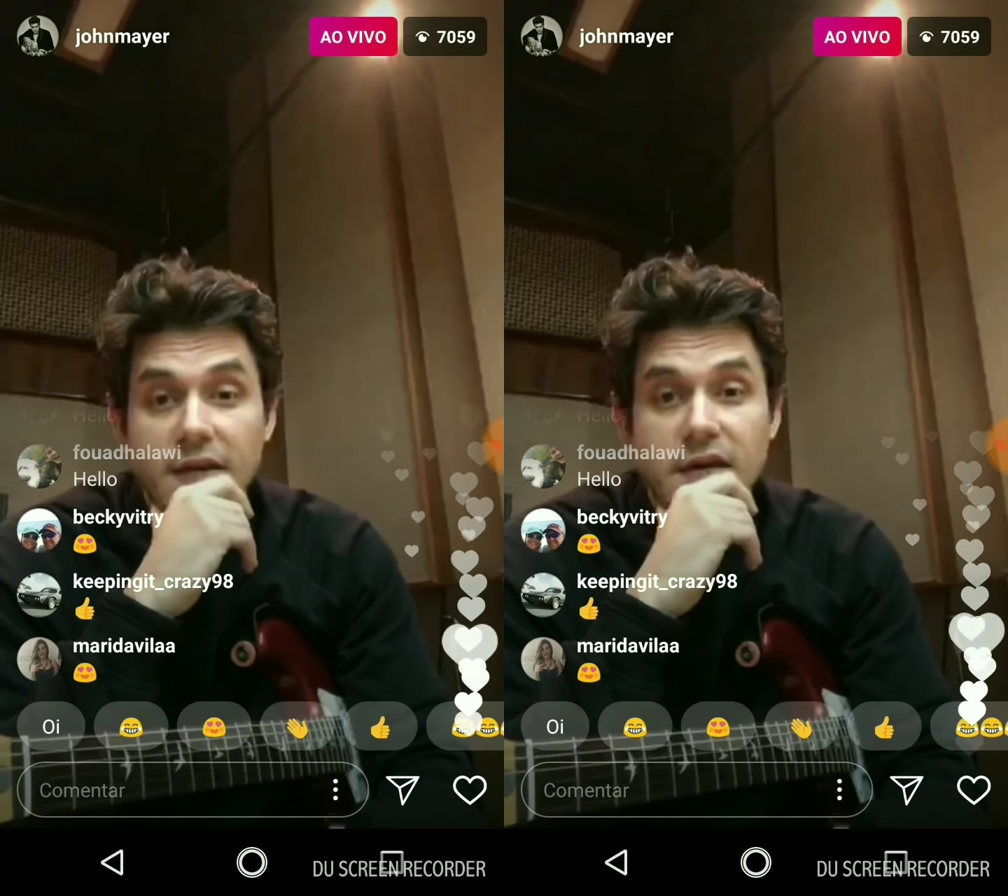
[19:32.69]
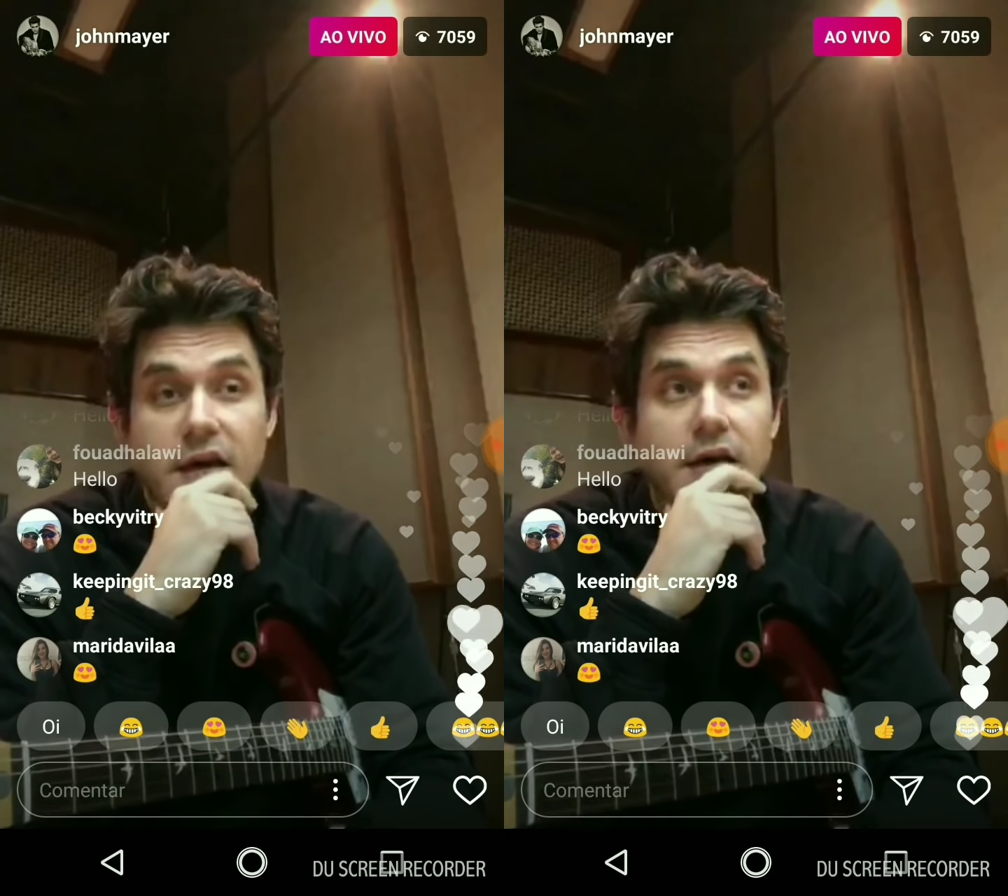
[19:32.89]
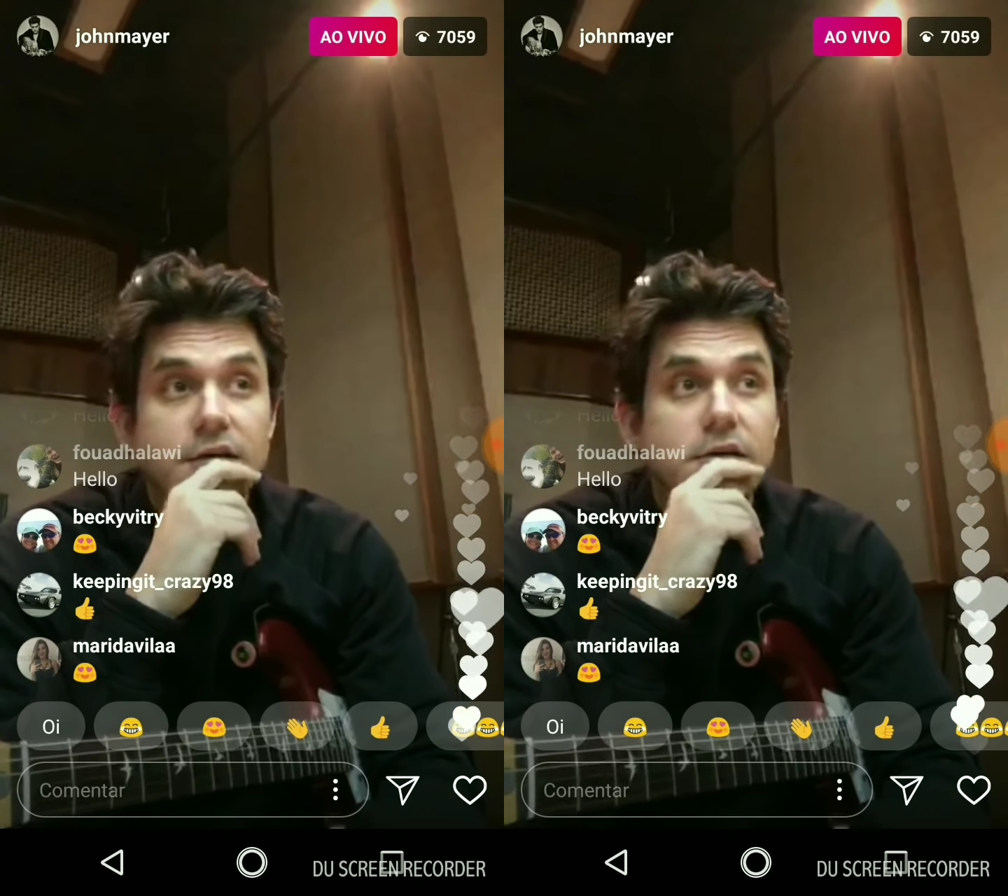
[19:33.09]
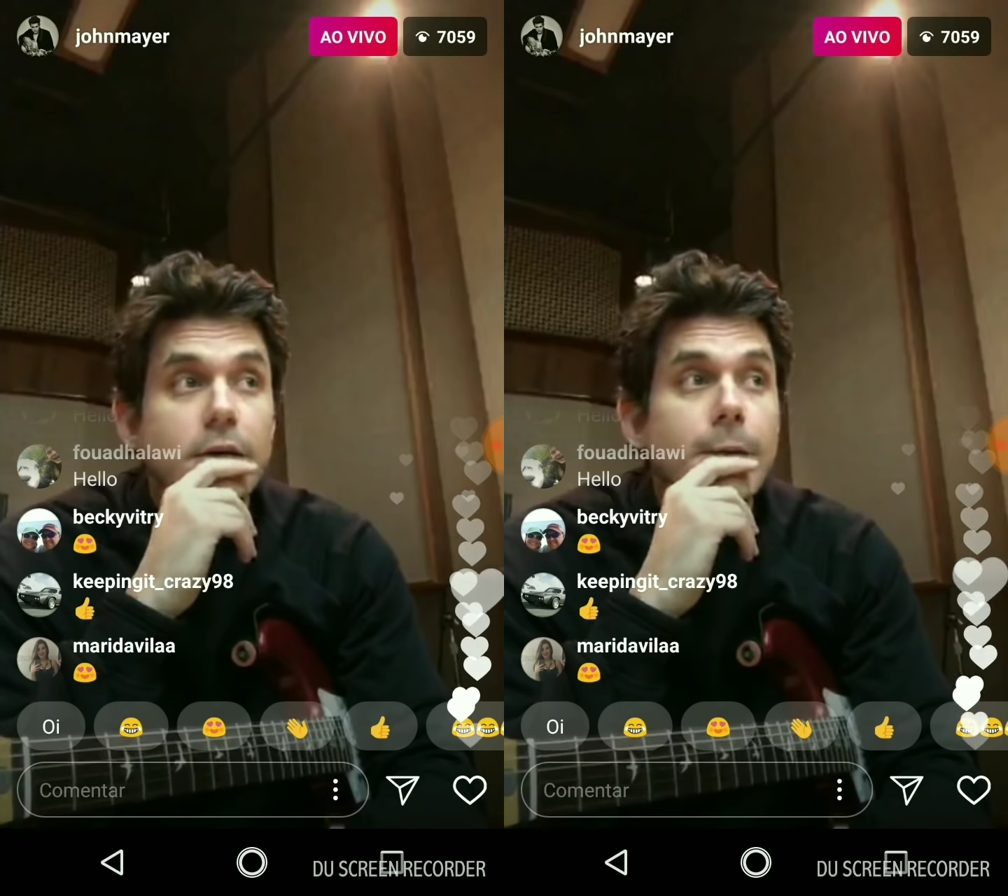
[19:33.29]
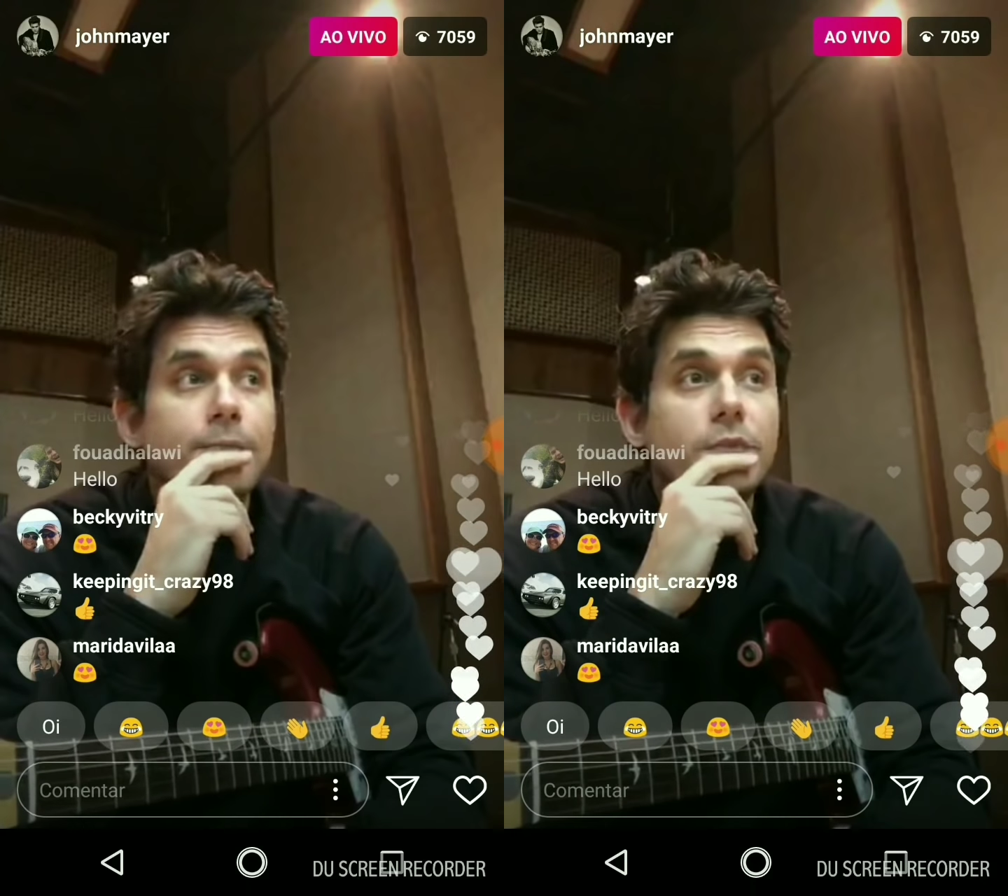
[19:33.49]
headstocks
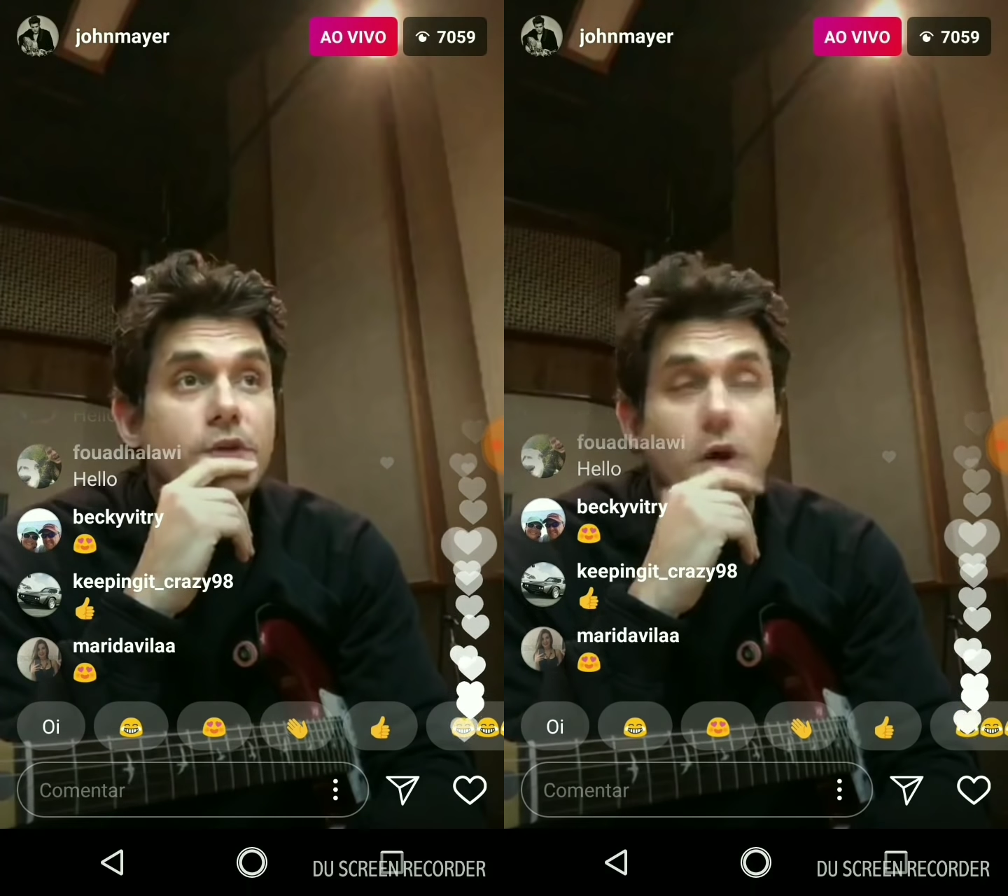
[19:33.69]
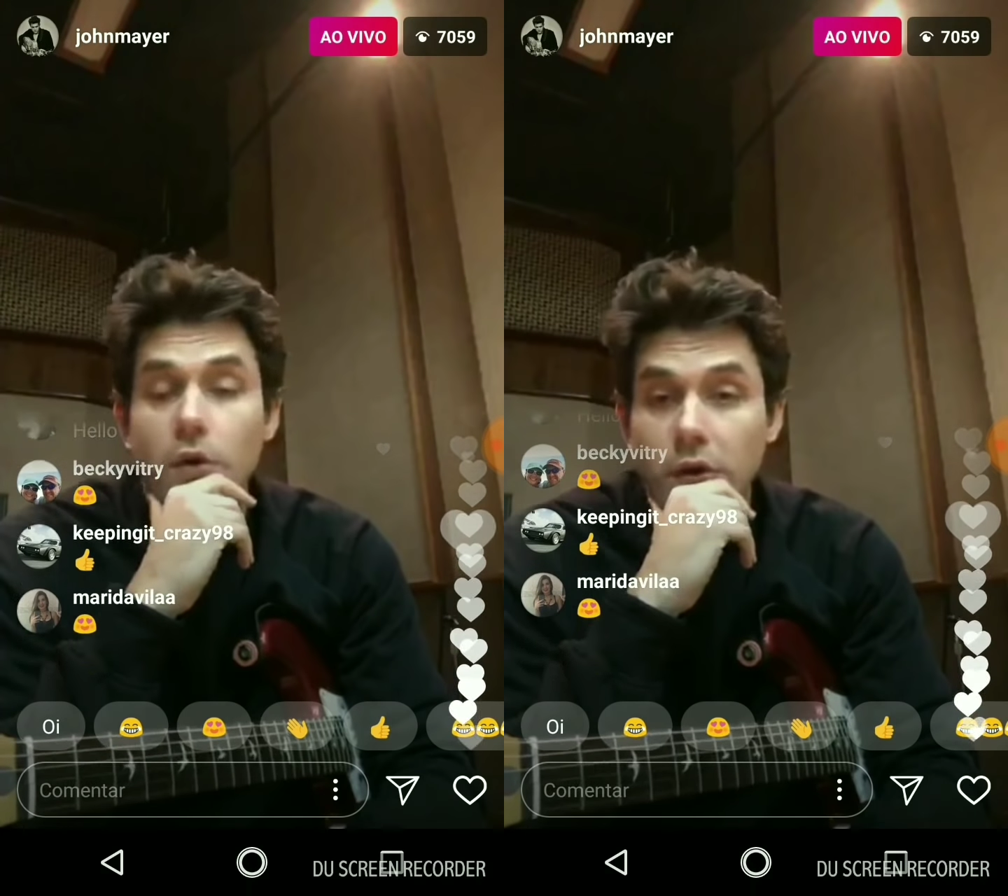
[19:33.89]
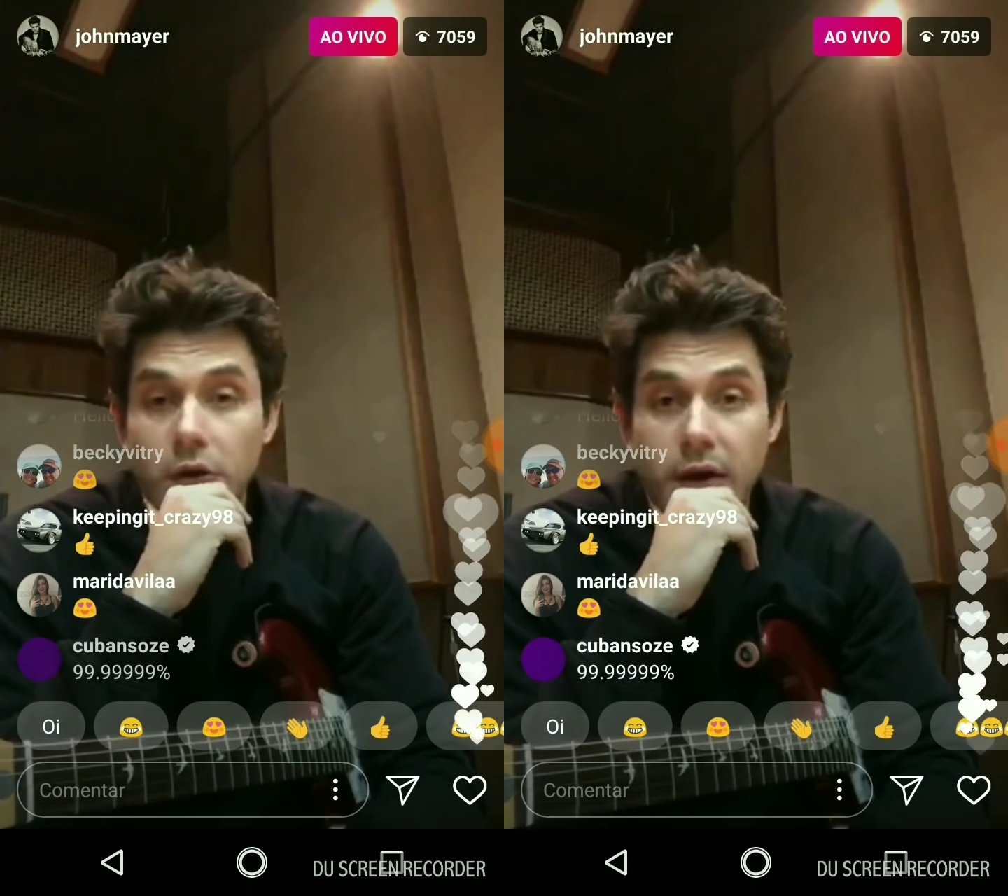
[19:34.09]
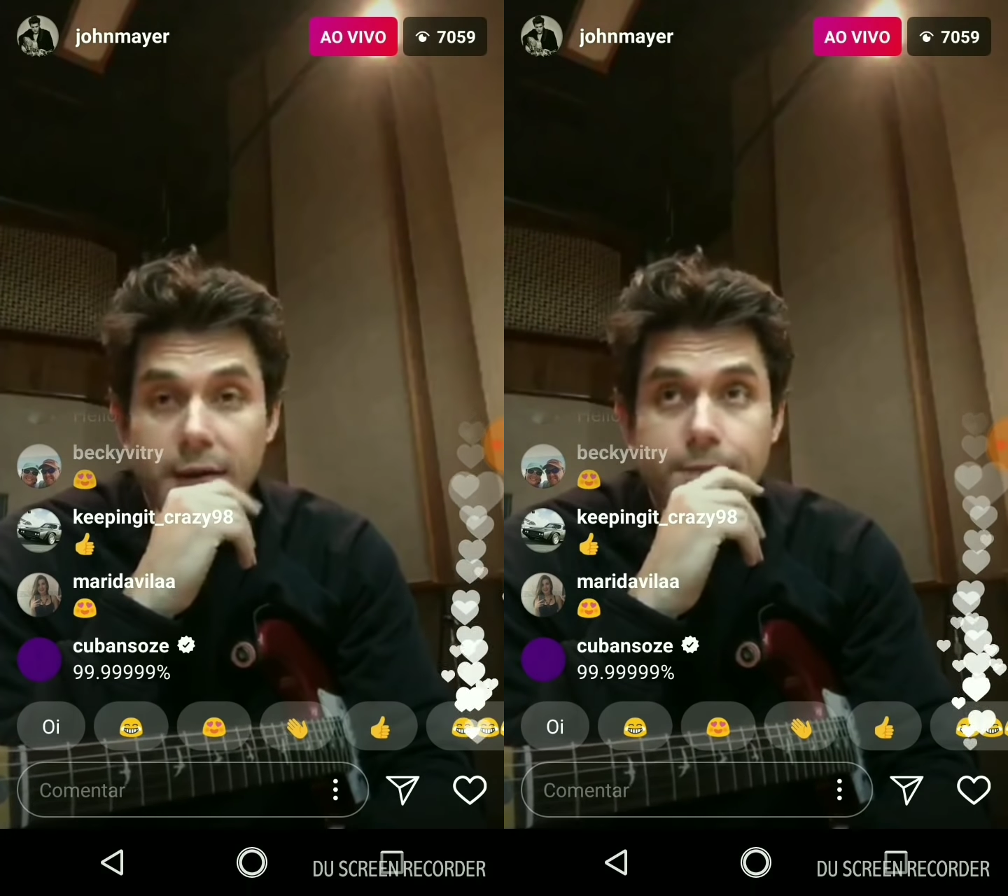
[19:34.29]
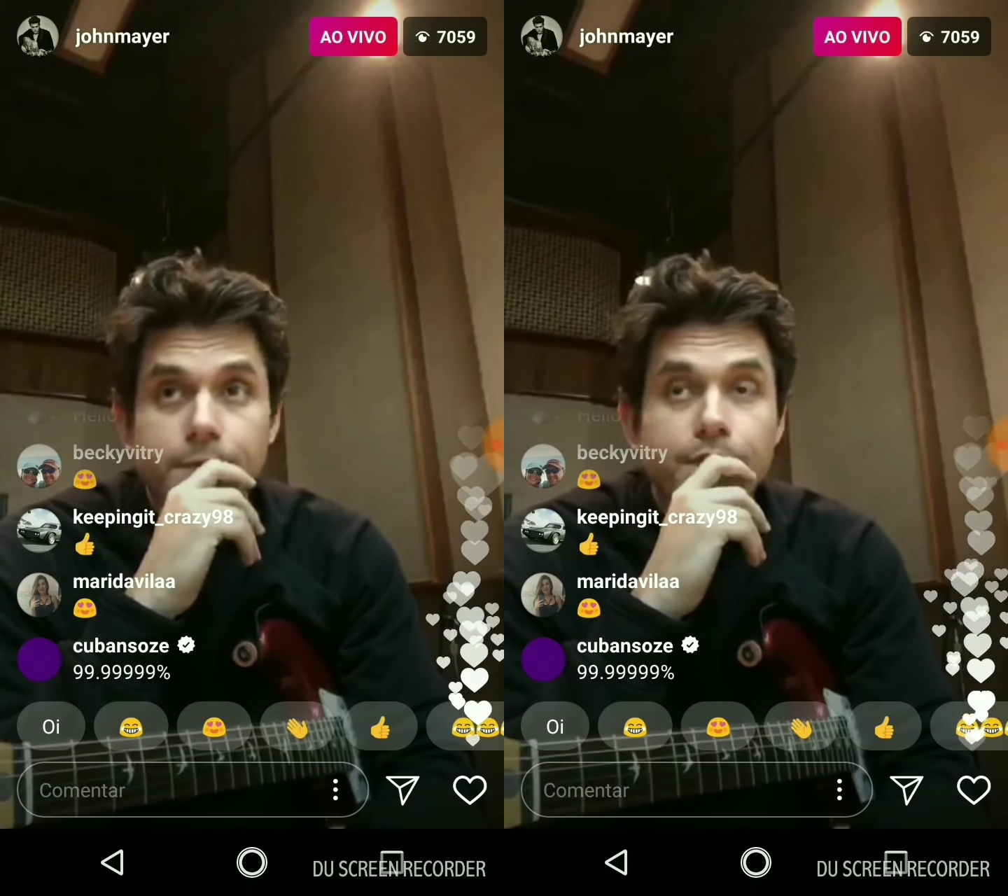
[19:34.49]
don't look right.